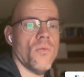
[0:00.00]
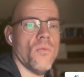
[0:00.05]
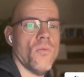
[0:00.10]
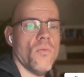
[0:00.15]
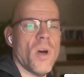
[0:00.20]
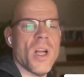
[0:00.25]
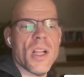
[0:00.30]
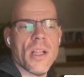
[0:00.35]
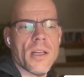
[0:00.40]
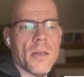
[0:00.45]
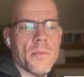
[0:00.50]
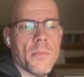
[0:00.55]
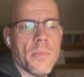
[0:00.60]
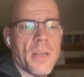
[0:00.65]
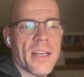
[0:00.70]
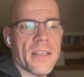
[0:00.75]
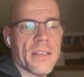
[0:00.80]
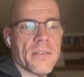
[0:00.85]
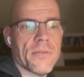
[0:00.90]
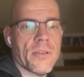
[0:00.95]
Welcome
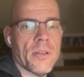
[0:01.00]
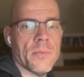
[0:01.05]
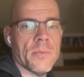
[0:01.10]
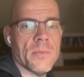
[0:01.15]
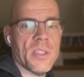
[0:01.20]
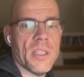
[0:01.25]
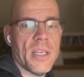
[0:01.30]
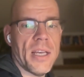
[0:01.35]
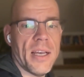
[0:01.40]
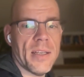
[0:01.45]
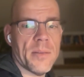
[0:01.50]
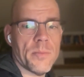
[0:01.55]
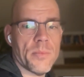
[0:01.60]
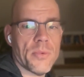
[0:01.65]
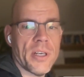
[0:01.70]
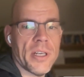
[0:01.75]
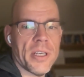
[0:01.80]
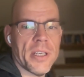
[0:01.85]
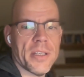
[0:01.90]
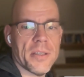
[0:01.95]
back from the ad
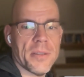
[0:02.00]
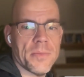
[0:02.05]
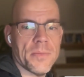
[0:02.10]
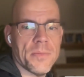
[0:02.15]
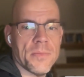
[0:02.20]
break.